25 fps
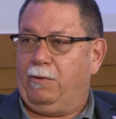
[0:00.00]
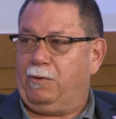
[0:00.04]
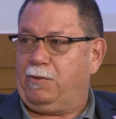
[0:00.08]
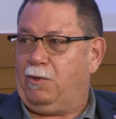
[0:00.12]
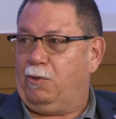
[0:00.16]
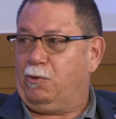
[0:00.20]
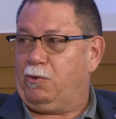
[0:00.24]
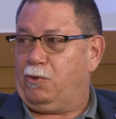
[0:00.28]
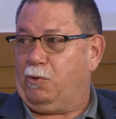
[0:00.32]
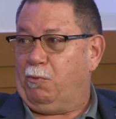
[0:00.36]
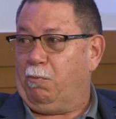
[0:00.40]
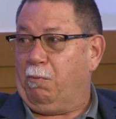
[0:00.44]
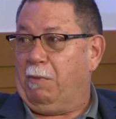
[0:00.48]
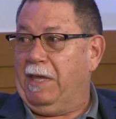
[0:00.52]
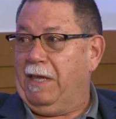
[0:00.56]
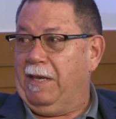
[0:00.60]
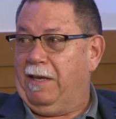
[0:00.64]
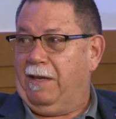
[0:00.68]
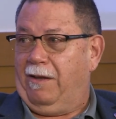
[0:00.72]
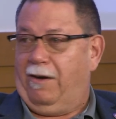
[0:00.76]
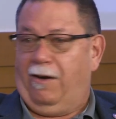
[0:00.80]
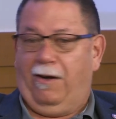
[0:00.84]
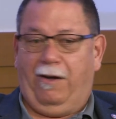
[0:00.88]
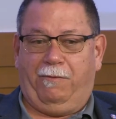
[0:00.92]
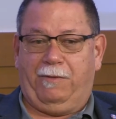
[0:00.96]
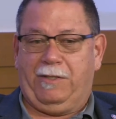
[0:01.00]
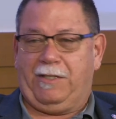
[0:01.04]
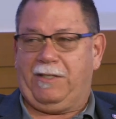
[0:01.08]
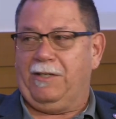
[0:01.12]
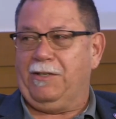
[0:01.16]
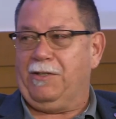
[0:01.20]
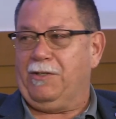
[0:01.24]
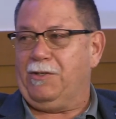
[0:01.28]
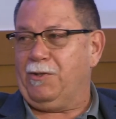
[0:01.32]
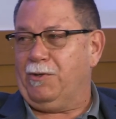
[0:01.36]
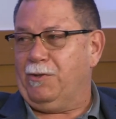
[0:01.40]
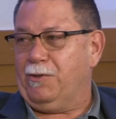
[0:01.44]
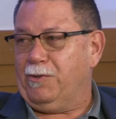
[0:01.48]
social media to all of a
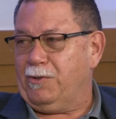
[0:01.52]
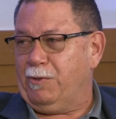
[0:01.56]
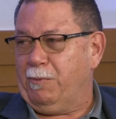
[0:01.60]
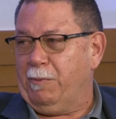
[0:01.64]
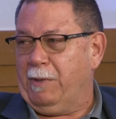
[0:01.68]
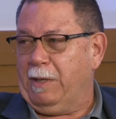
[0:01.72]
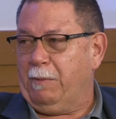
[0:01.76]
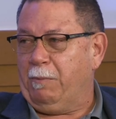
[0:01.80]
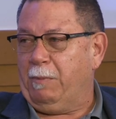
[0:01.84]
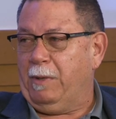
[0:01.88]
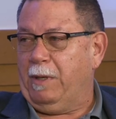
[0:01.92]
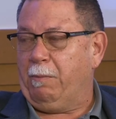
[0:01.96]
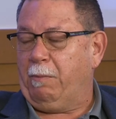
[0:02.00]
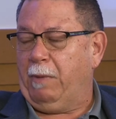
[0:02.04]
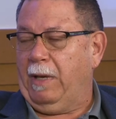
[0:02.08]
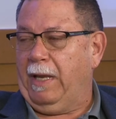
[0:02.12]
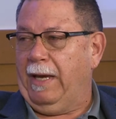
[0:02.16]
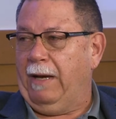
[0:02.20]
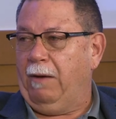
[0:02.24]
sudden turn so many people